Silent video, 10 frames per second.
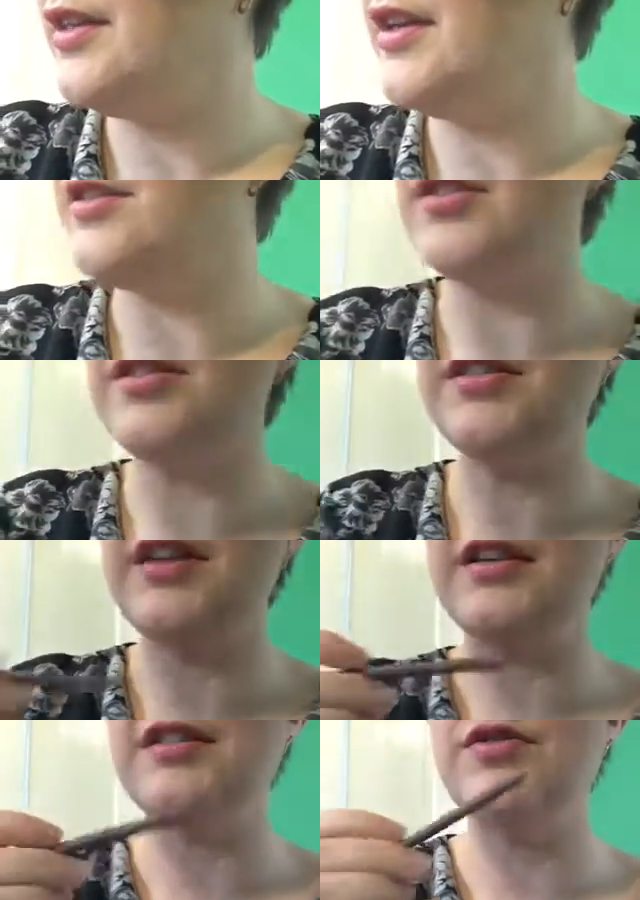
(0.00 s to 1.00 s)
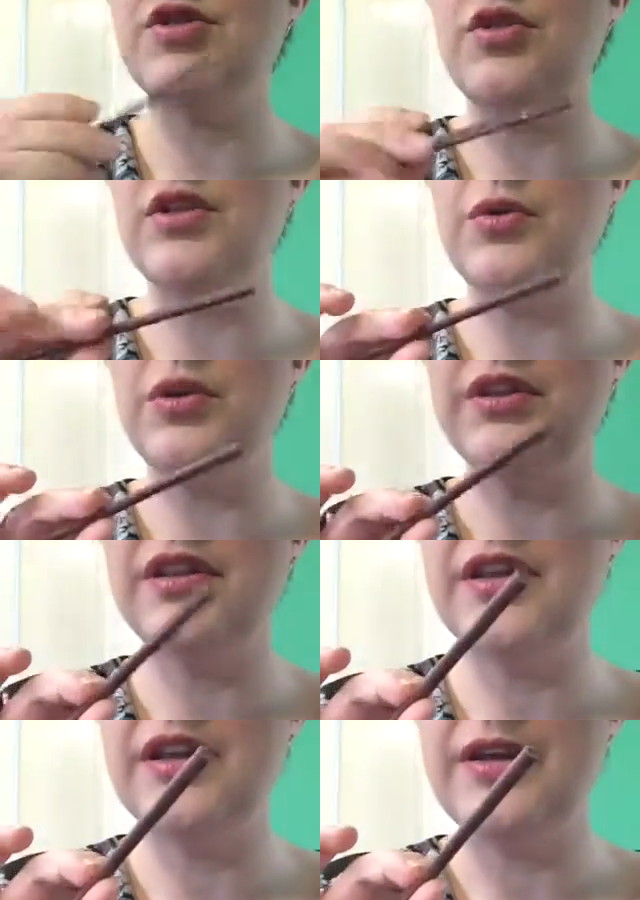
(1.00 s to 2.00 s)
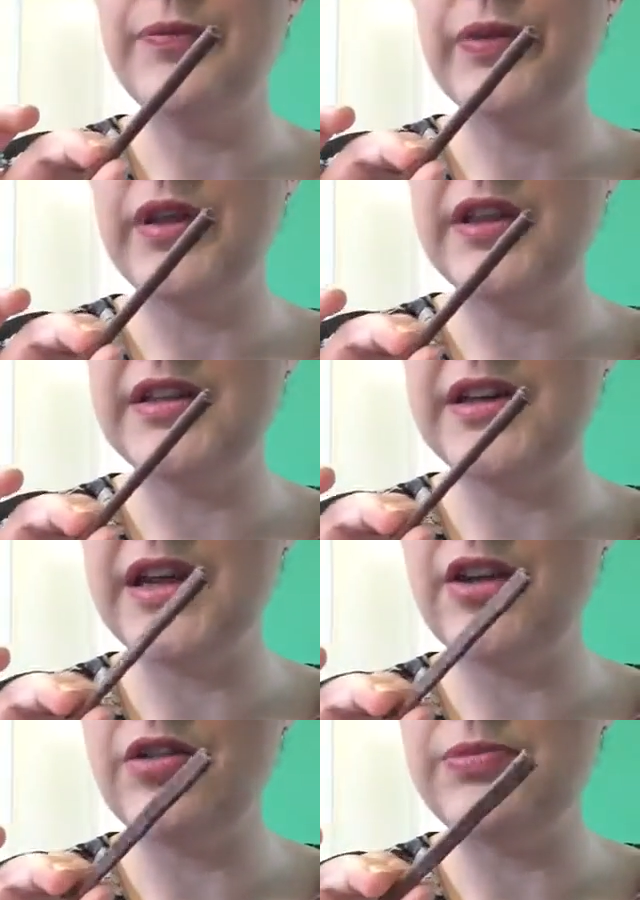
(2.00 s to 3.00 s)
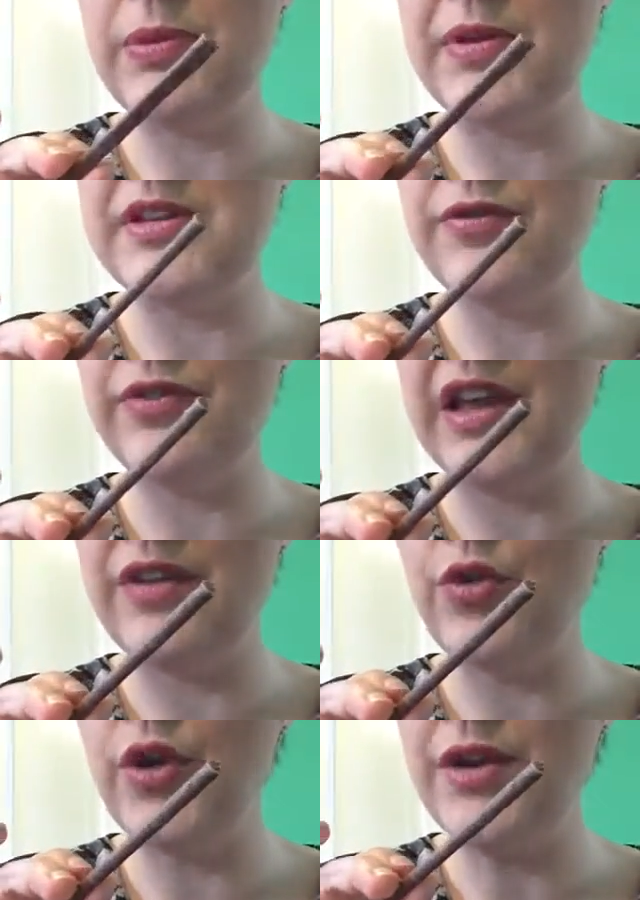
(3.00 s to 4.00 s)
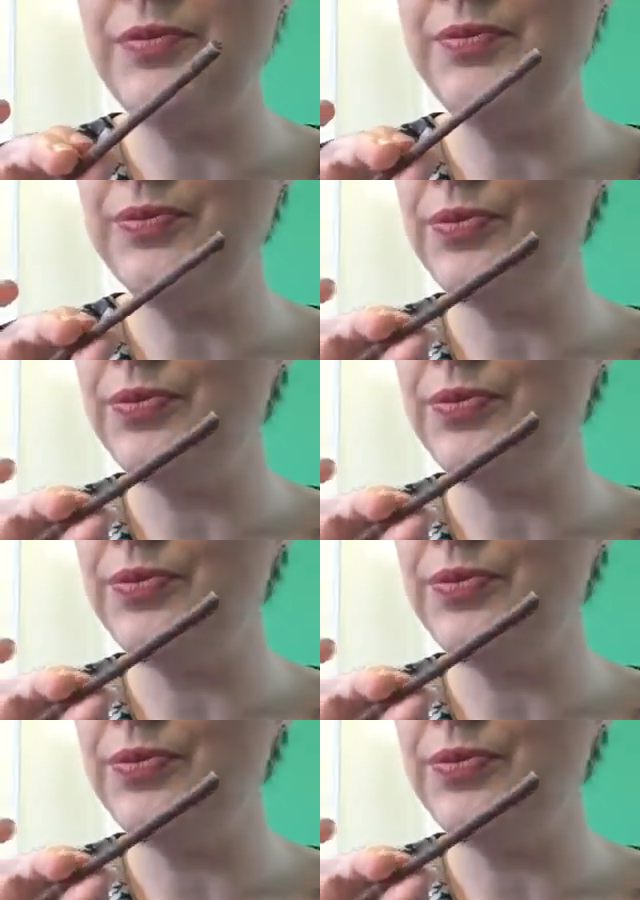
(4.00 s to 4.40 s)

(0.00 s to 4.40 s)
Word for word: These are just sticks of chocolate with little tiny crispy bits of flavor in.